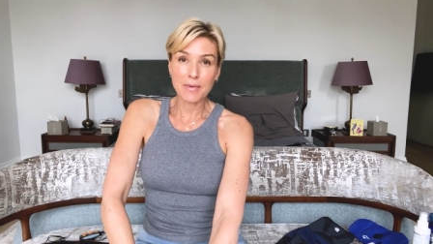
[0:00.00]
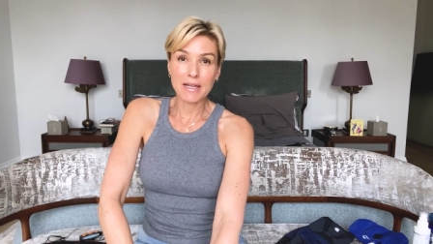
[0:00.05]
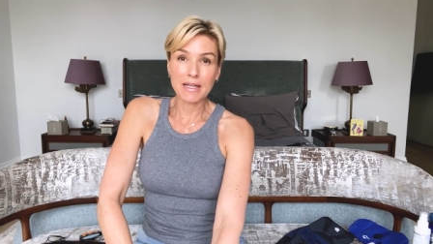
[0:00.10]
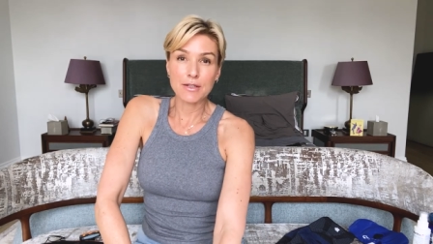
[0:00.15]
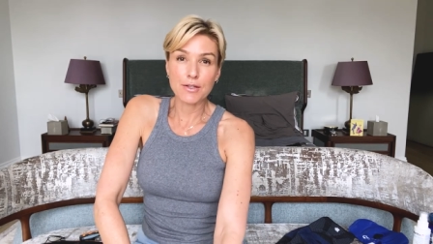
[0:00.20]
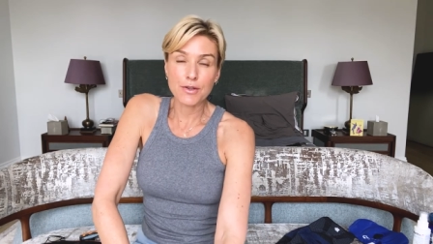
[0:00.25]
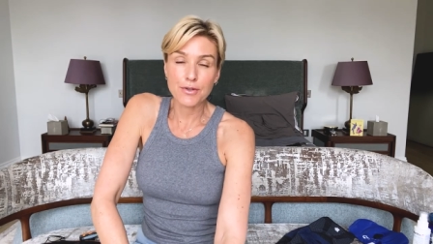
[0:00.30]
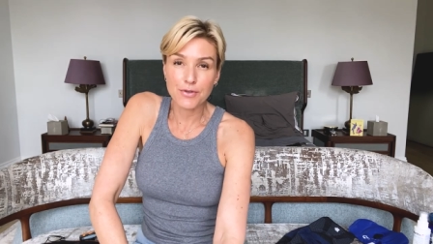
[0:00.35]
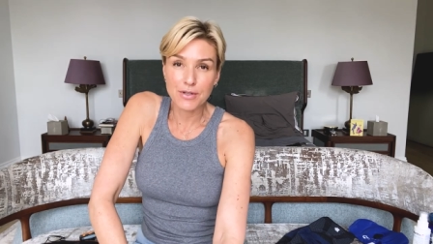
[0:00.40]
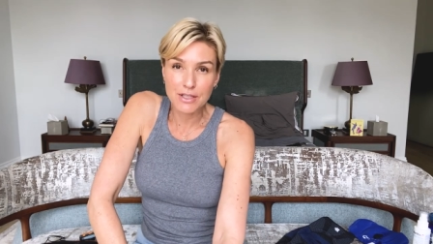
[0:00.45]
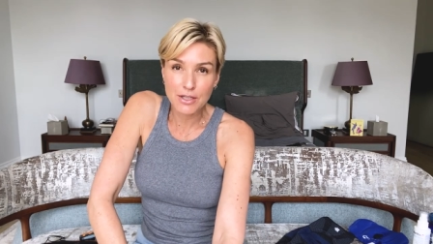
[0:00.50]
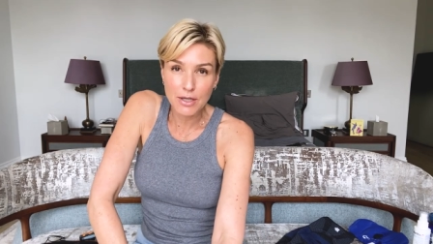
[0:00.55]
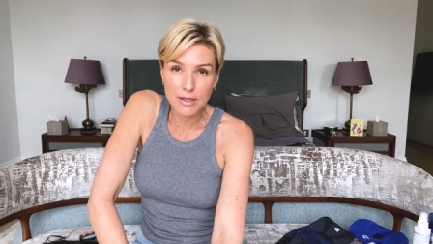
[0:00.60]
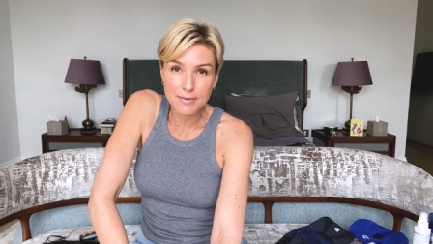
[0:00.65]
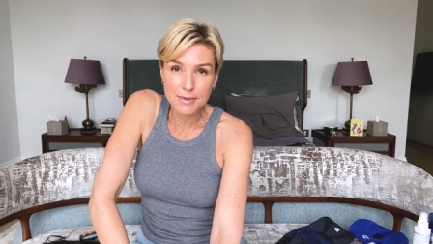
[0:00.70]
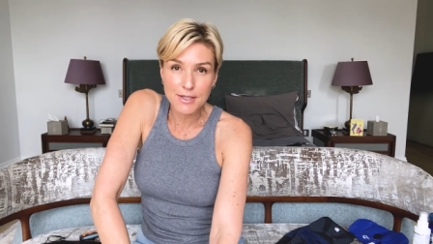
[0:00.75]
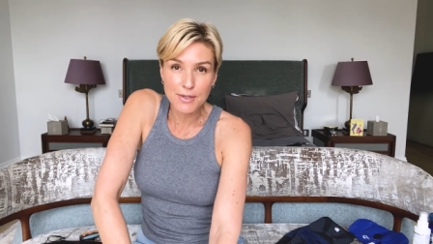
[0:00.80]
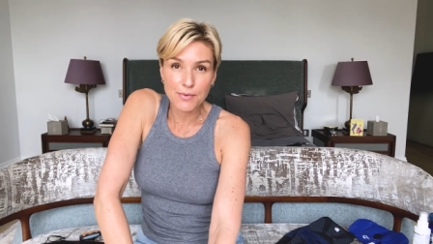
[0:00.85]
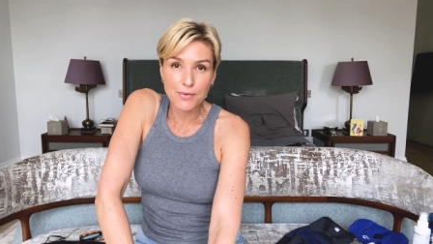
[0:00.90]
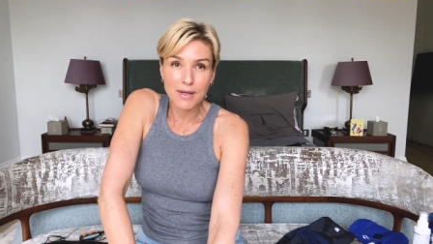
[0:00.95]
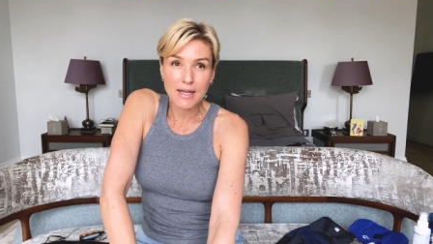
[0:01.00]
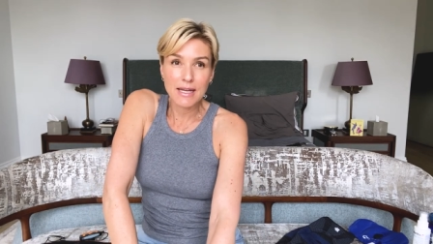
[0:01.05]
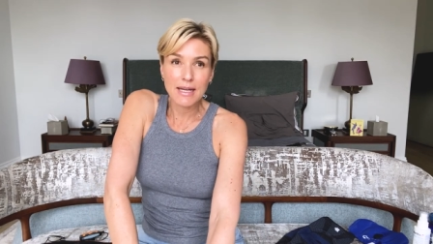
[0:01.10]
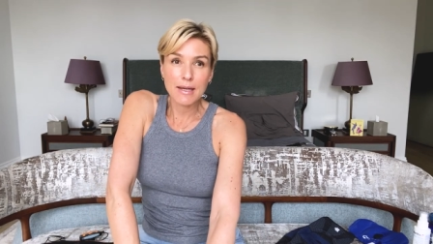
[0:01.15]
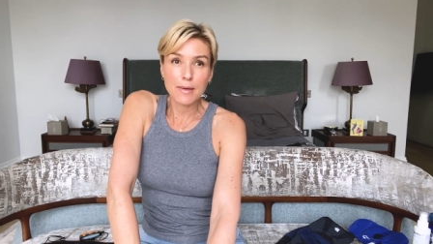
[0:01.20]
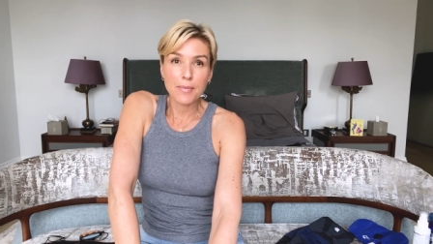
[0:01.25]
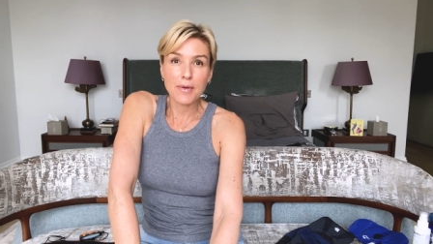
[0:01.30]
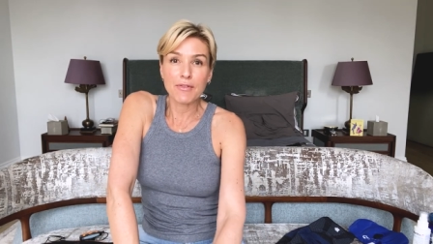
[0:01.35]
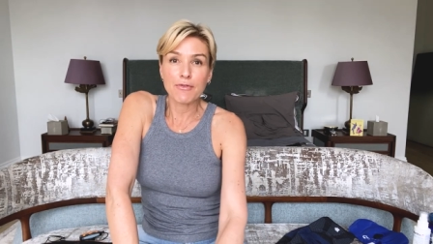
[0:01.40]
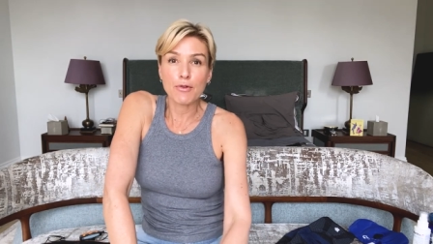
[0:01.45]
Belinda three times a
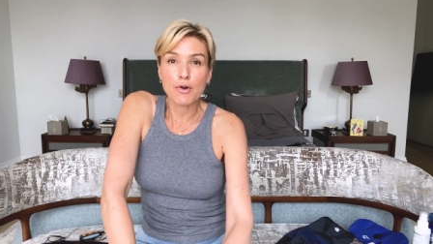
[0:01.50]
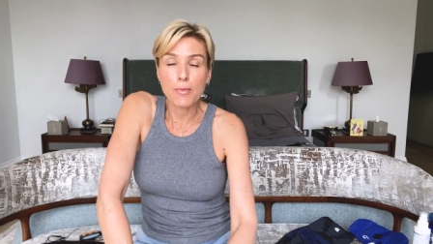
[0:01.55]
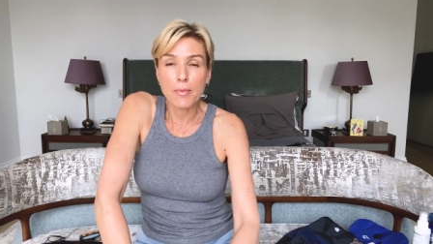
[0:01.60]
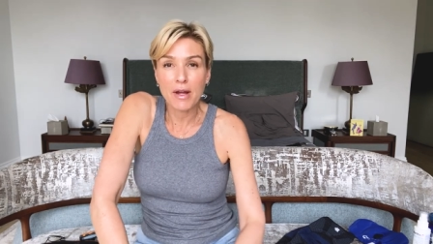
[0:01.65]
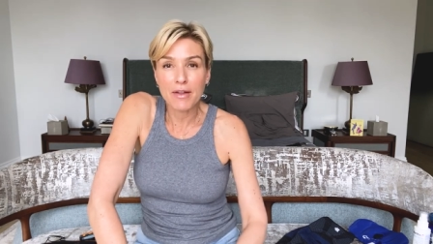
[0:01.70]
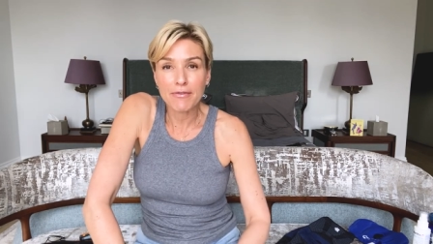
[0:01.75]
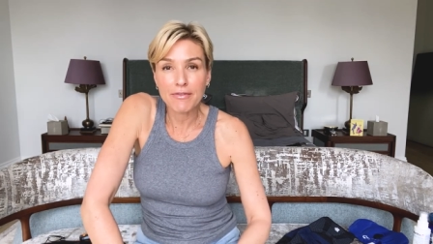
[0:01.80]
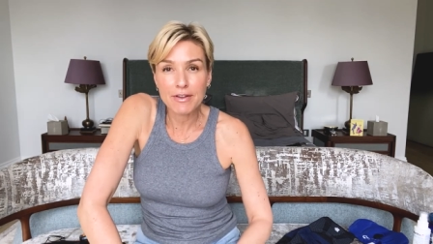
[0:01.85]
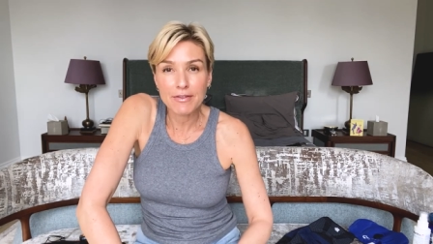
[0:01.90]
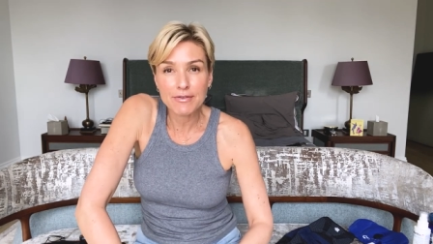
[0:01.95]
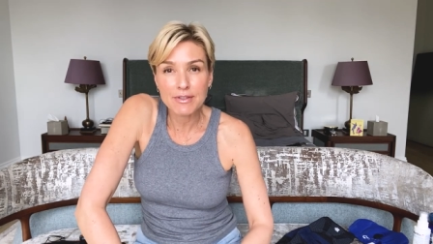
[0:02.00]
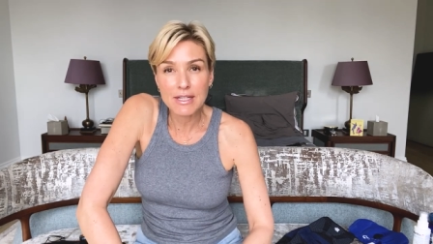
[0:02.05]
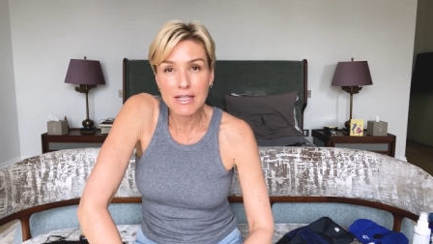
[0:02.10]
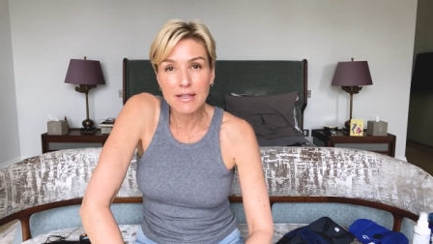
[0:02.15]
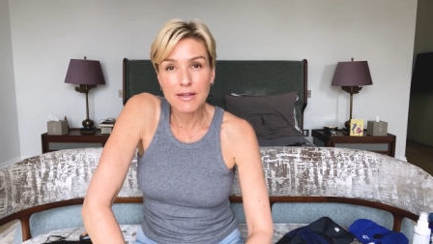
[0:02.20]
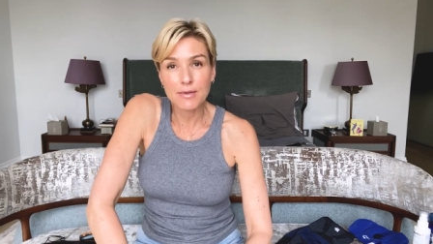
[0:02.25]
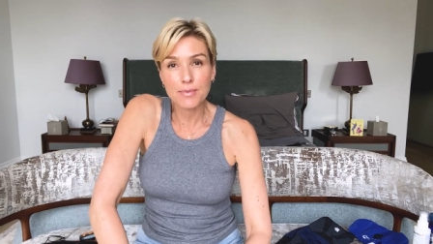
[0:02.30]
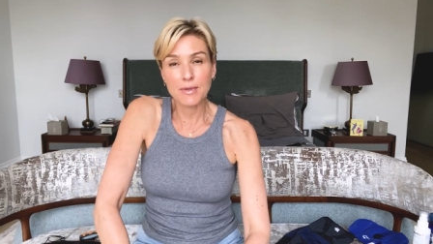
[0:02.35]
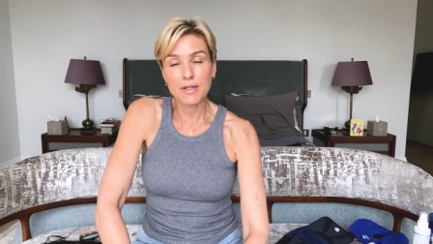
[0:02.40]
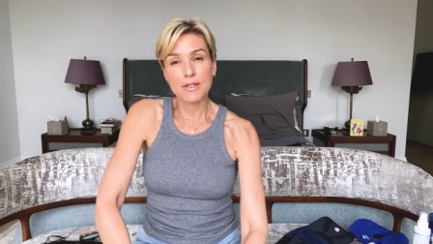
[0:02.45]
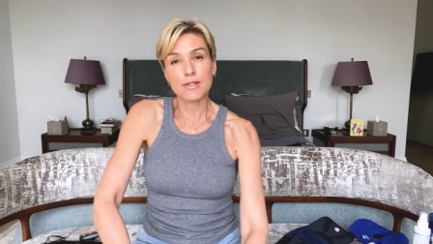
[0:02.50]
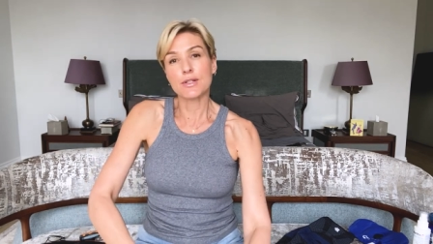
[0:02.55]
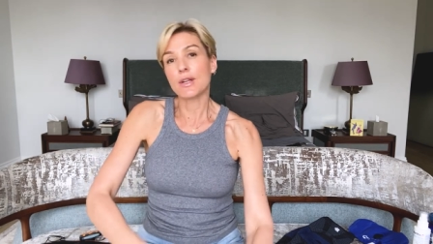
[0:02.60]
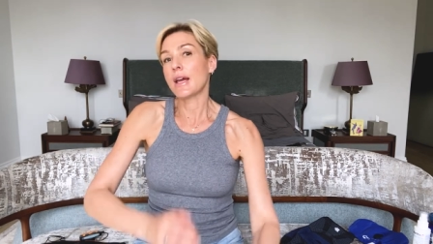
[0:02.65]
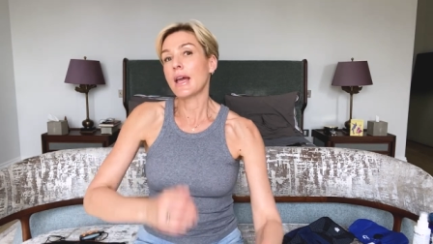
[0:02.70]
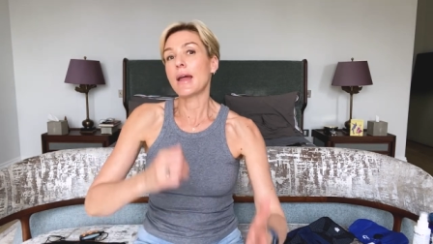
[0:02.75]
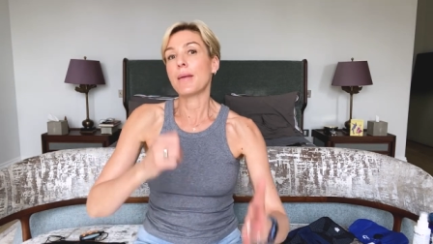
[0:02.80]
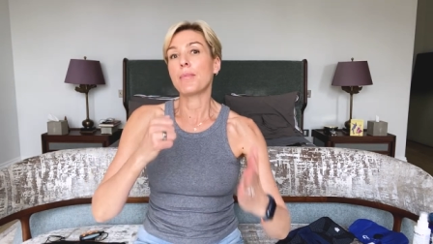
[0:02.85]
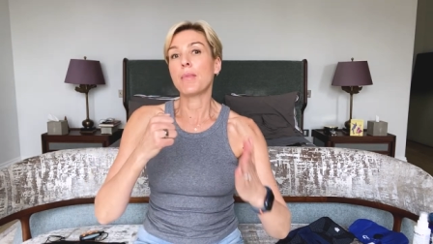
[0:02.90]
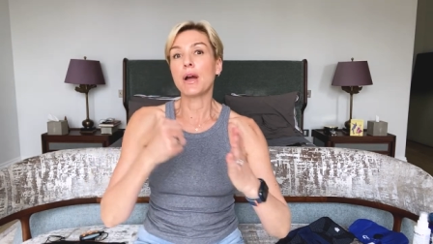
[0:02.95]
week before my 50th because
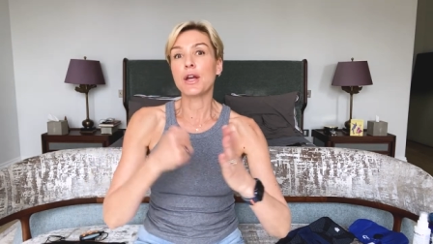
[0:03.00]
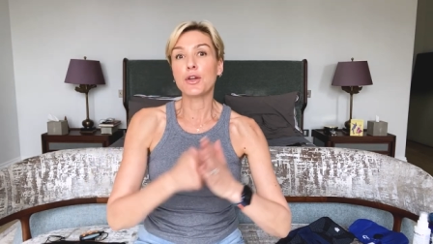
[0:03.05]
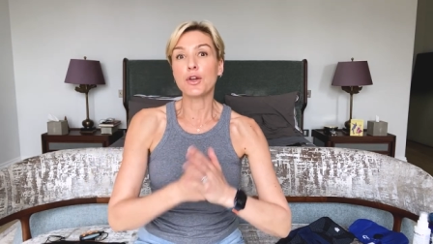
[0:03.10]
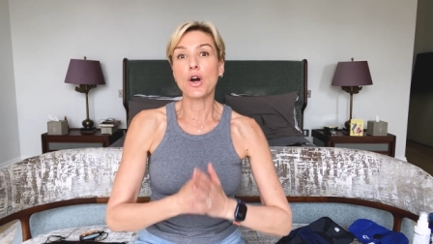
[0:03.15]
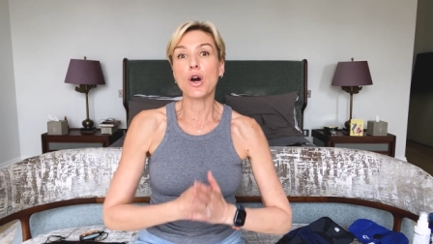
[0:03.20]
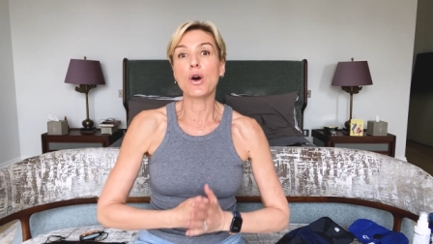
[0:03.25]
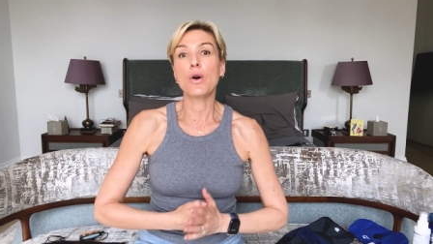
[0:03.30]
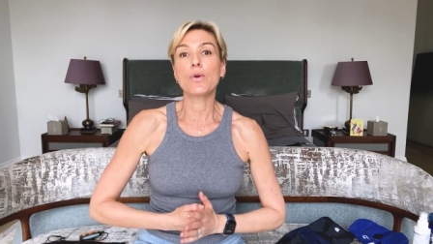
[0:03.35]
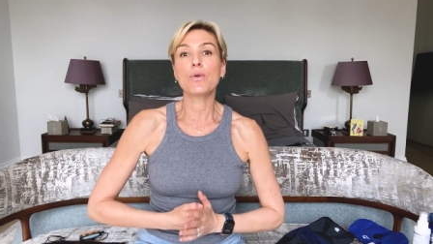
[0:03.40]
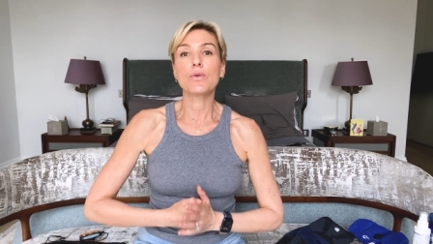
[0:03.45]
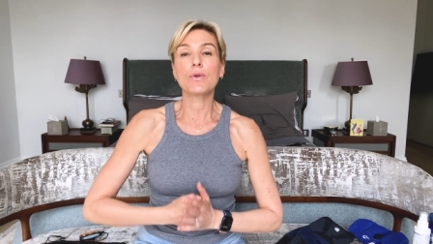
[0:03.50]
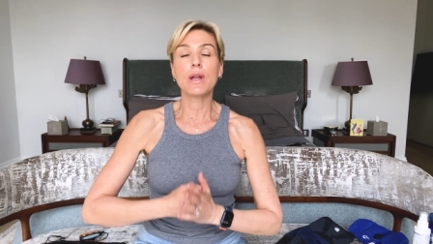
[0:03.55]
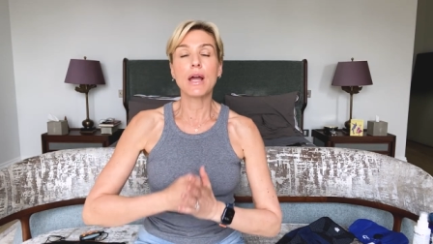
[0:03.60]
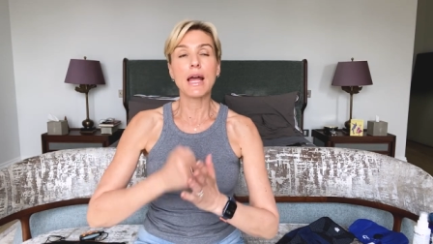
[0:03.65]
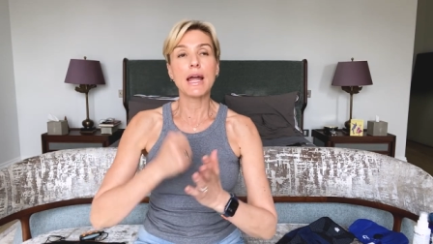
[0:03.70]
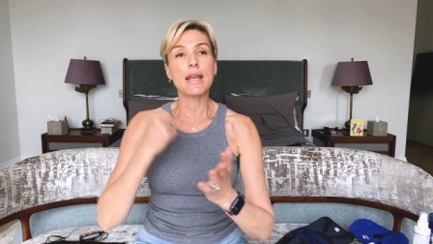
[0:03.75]
I had my goal